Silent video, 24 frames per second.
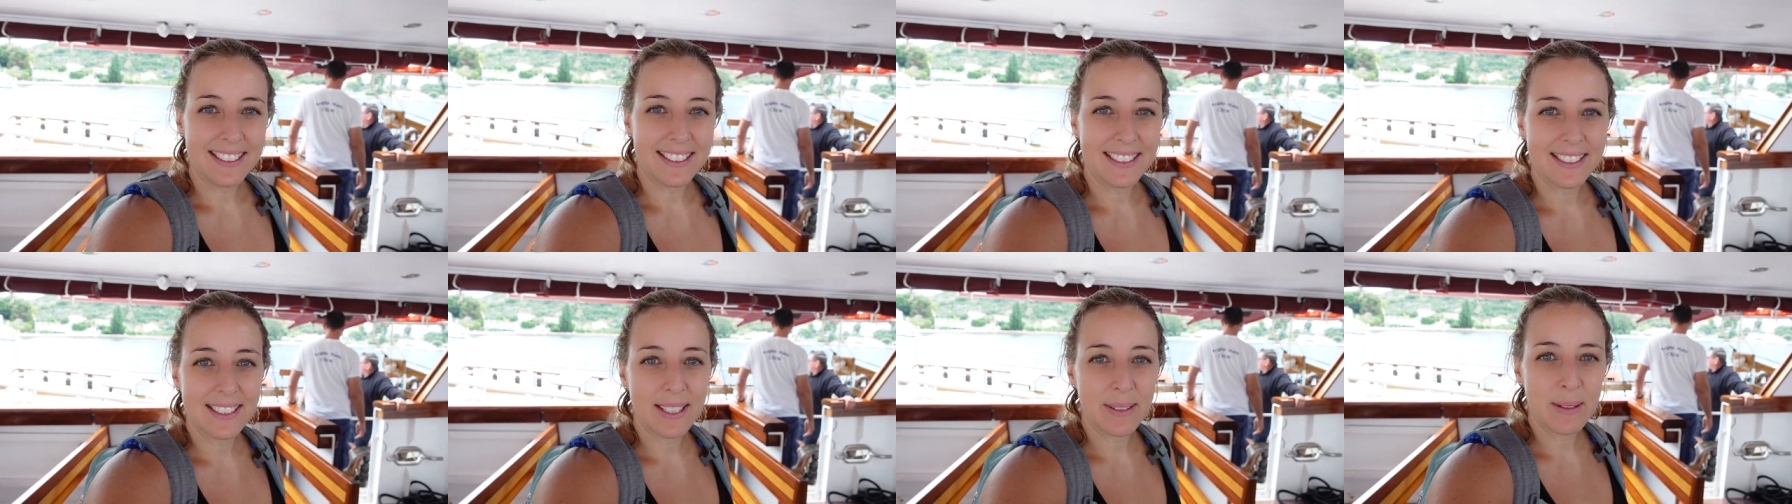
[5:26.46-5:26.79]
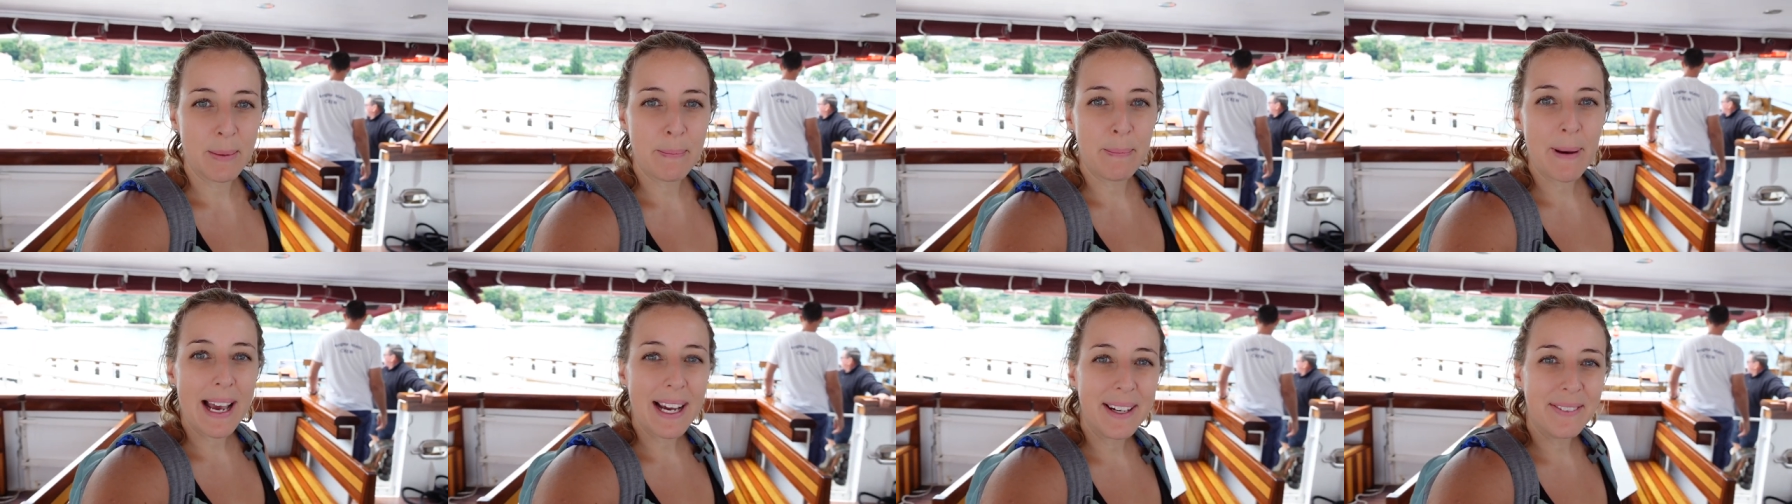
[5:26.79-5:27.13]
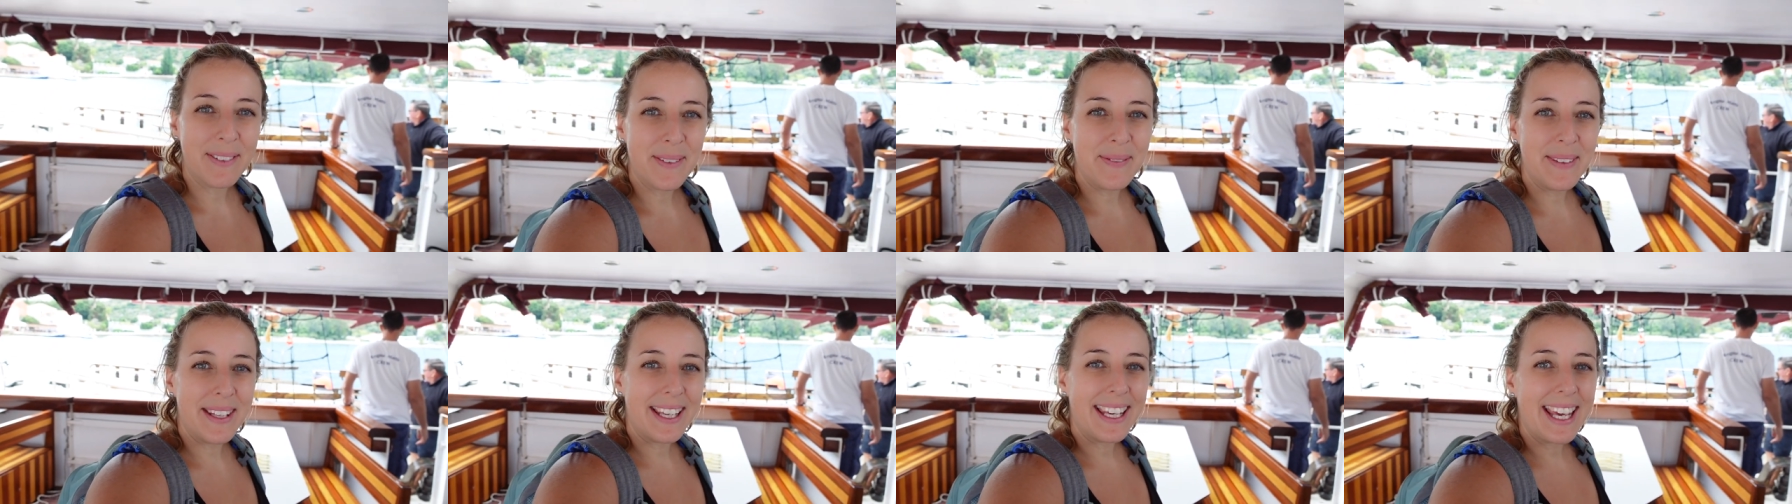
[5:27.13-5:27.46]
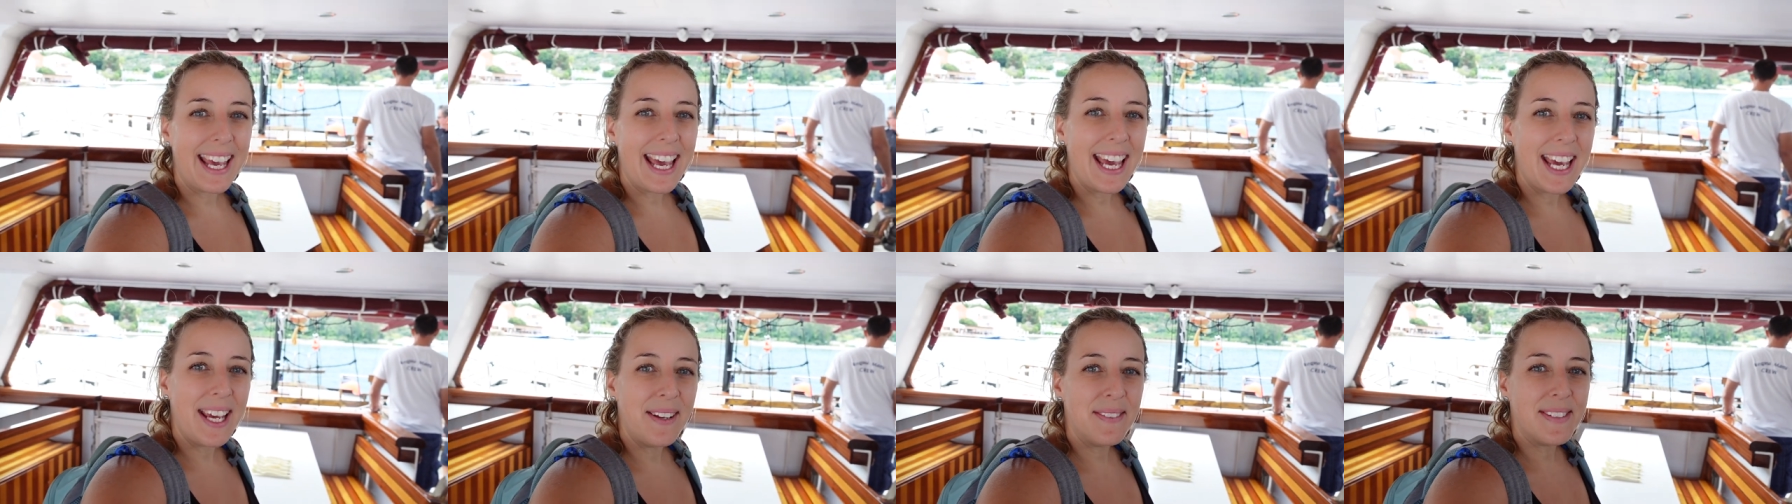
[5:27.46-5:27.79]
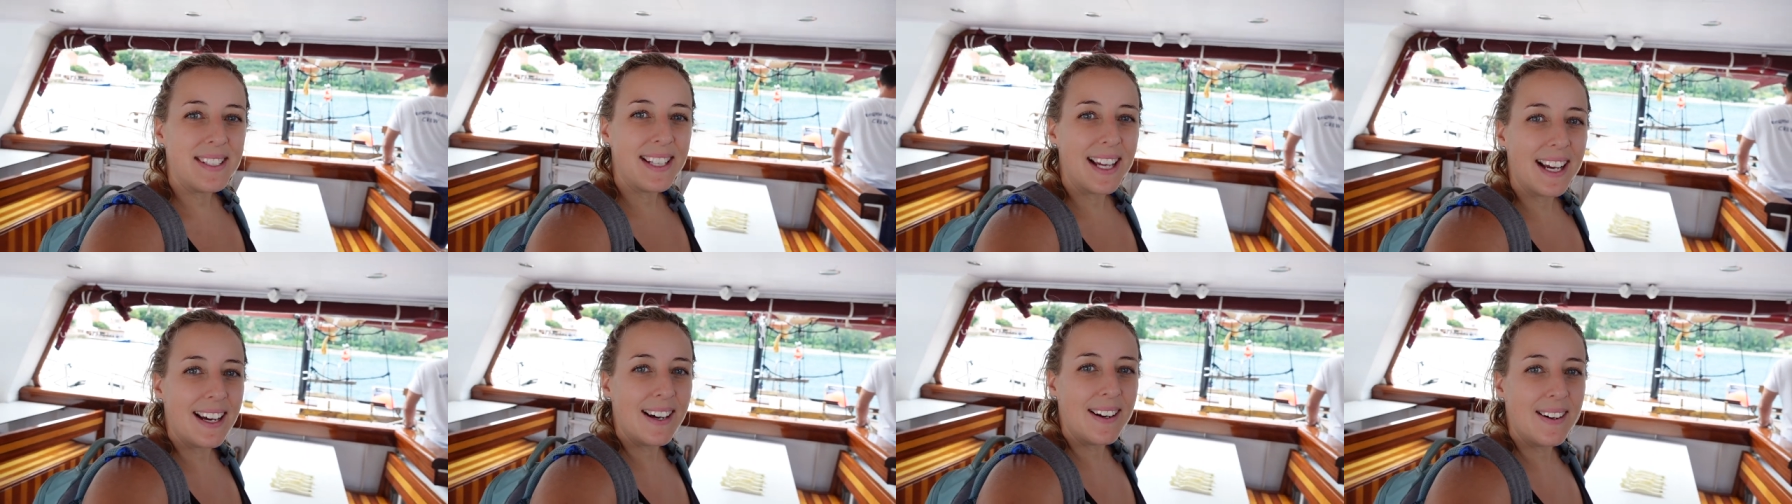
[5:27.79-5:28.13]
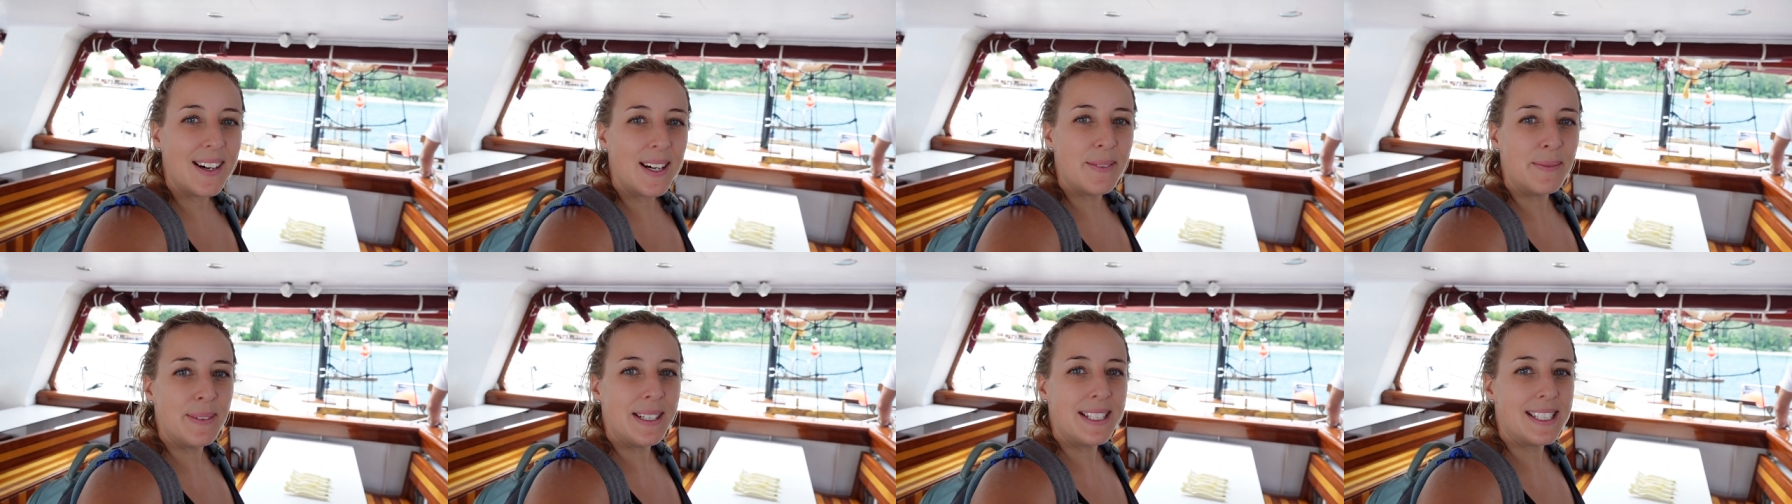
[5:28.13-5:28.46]
So we're back from the caves
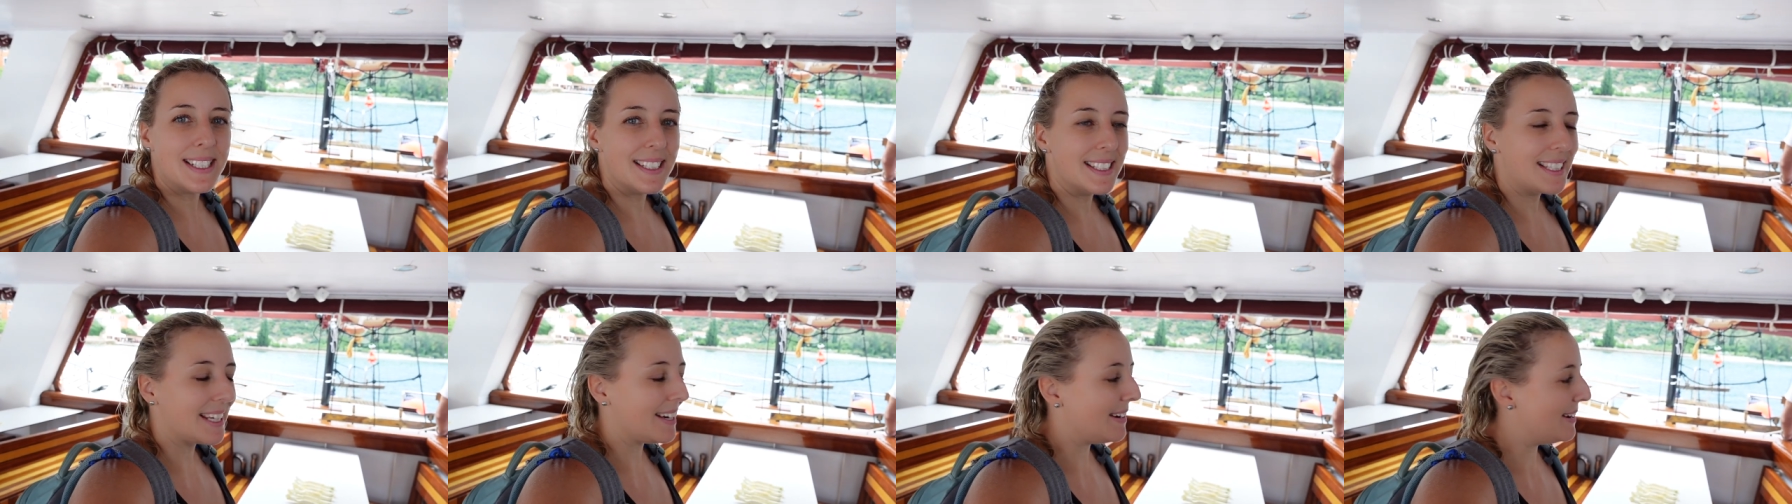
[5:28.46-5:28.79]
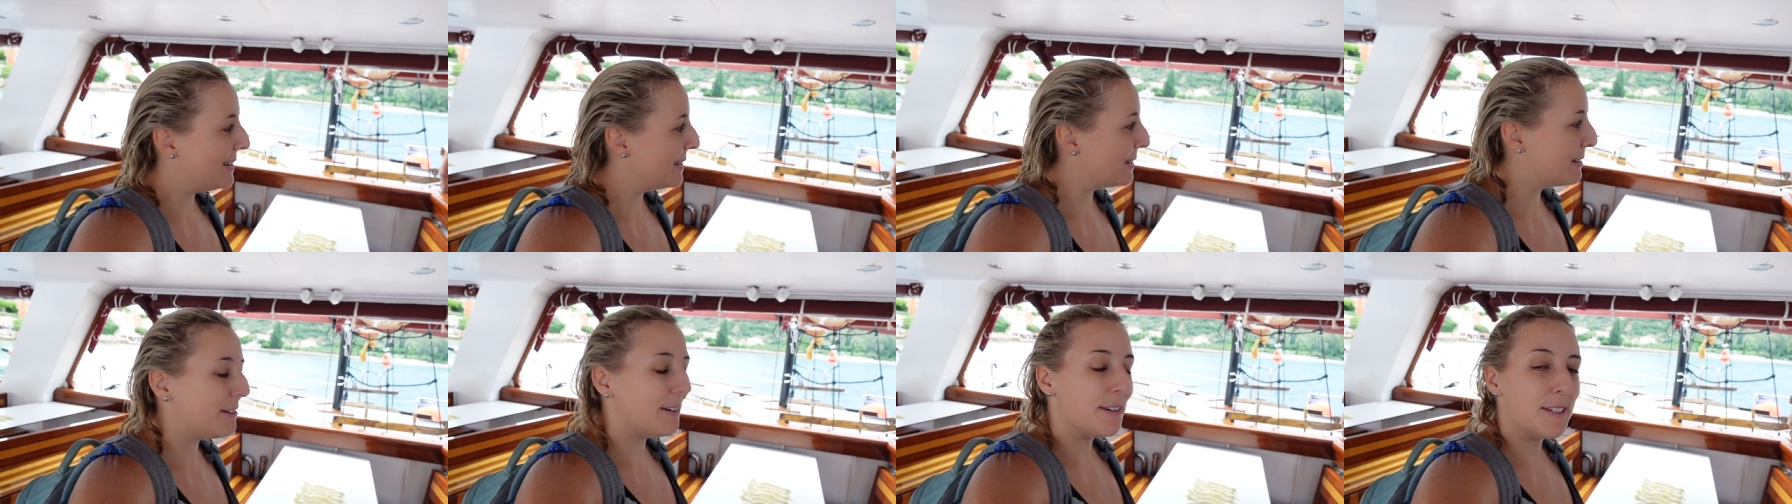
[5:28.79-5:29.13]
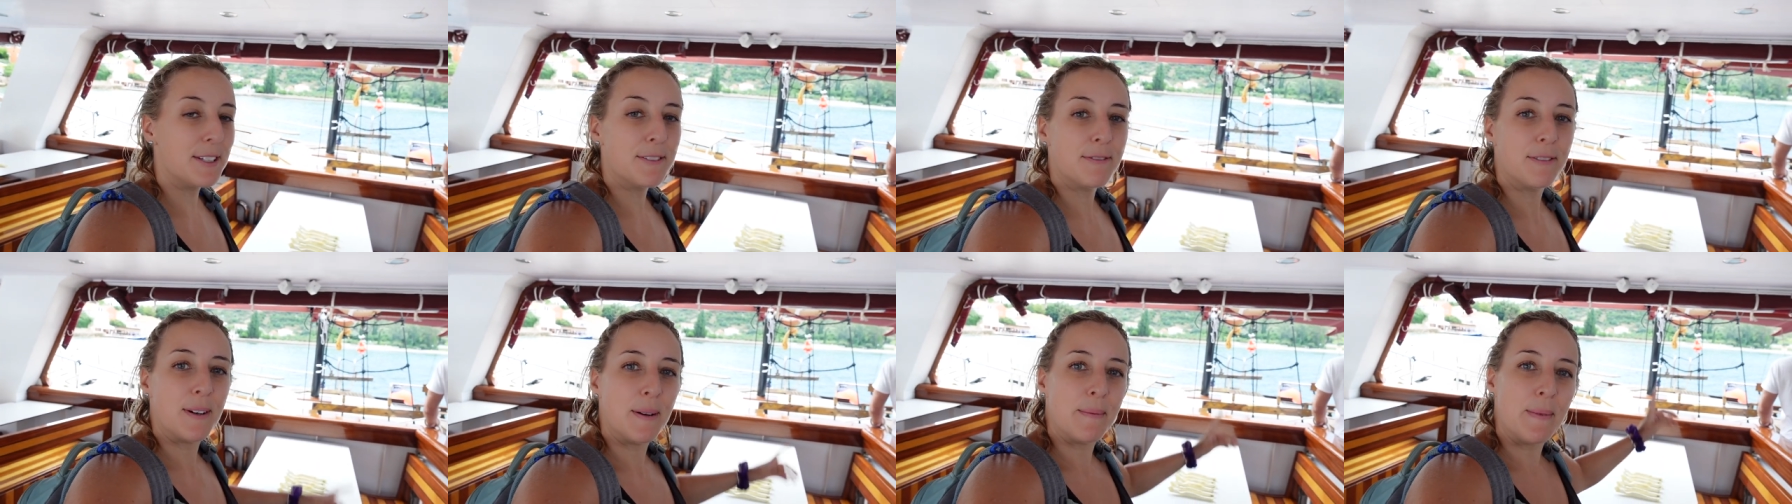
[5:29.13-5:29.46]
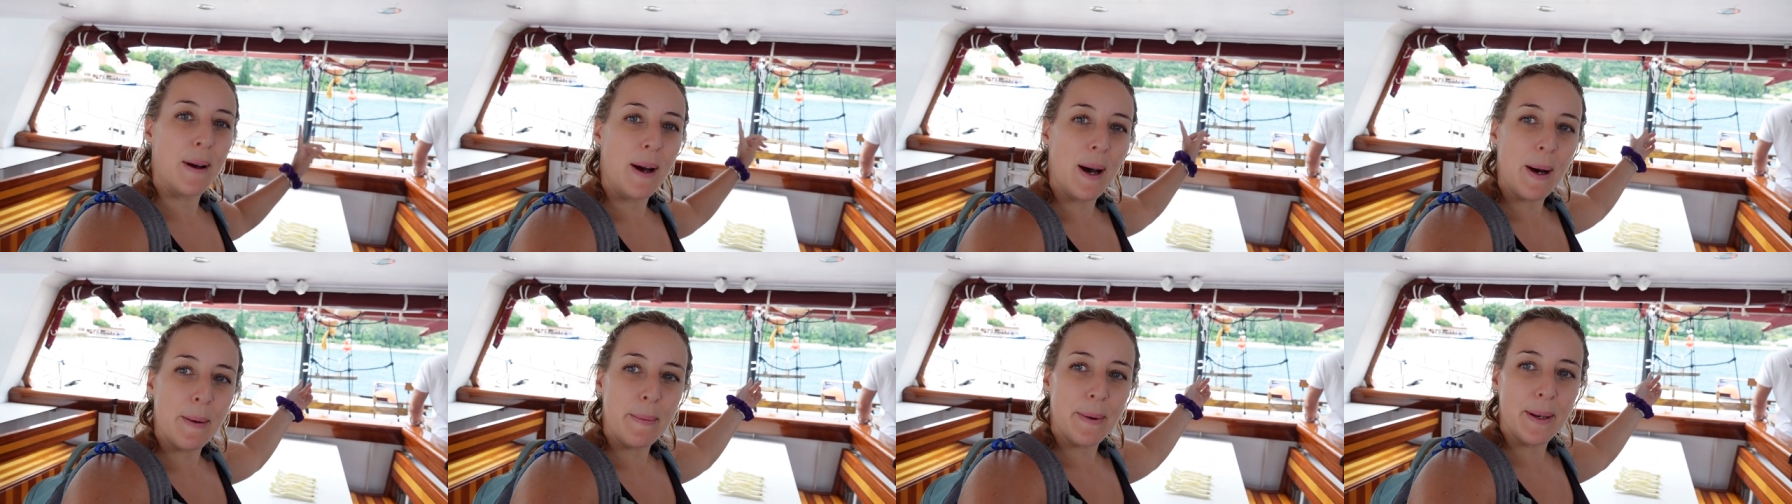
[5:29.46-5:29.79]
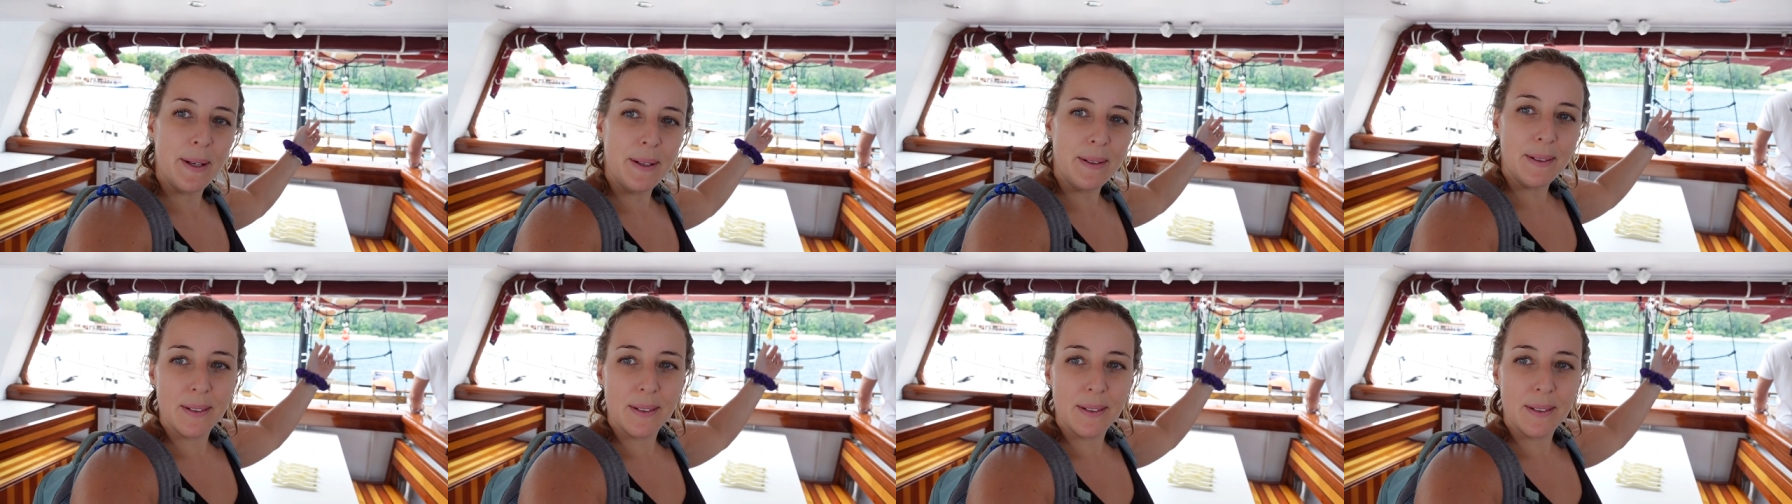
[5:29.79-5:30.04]
now, and we're just going across from our boat